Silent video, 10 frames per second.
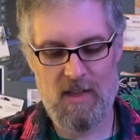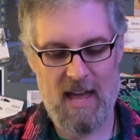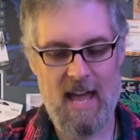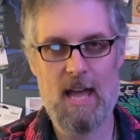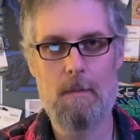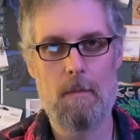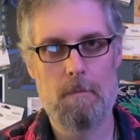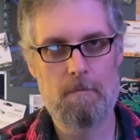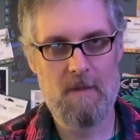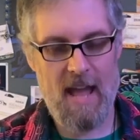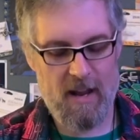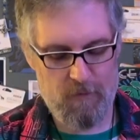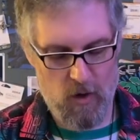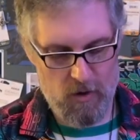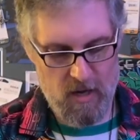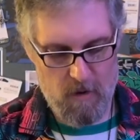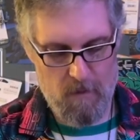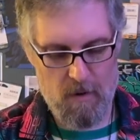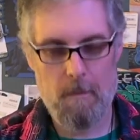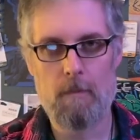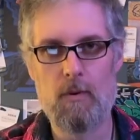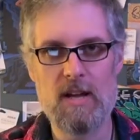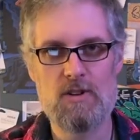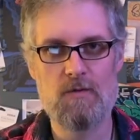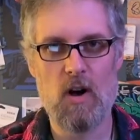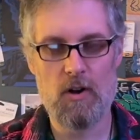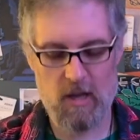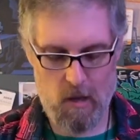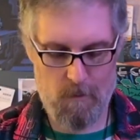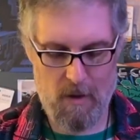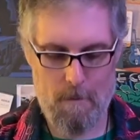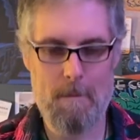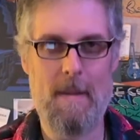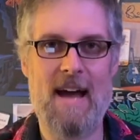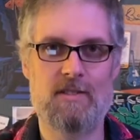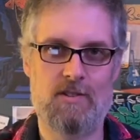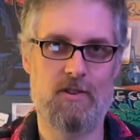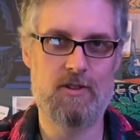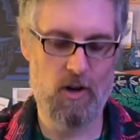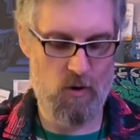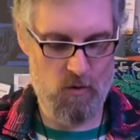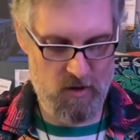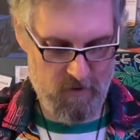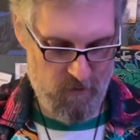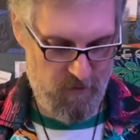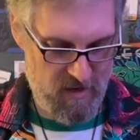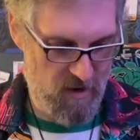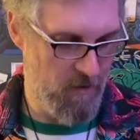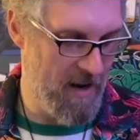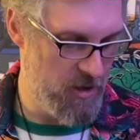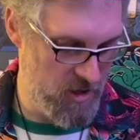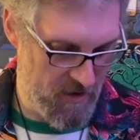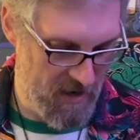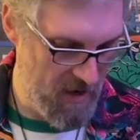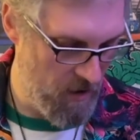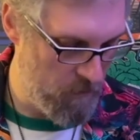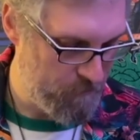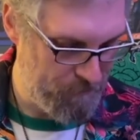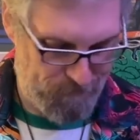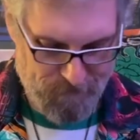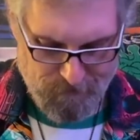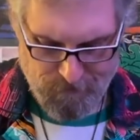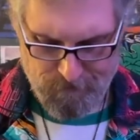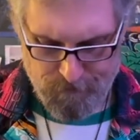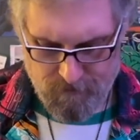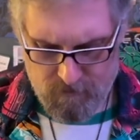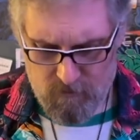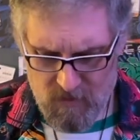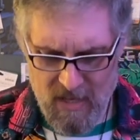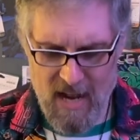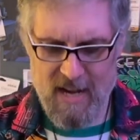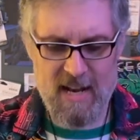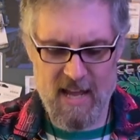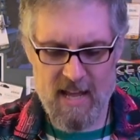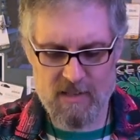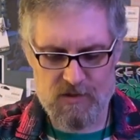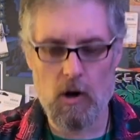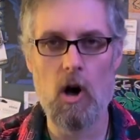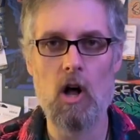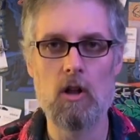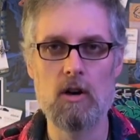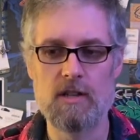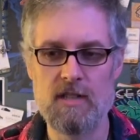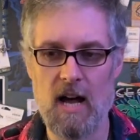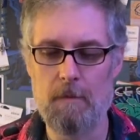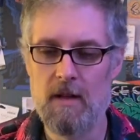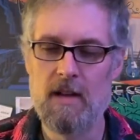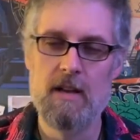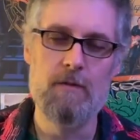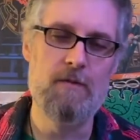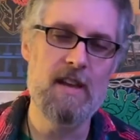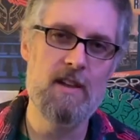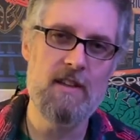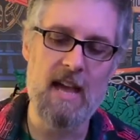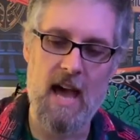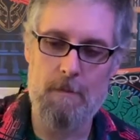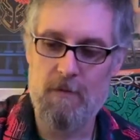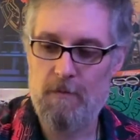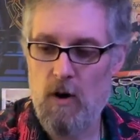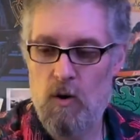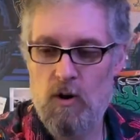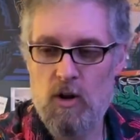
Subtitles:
a neck volume, bridge volume, master tone configuration here. And it is all hooked up via the Epiphone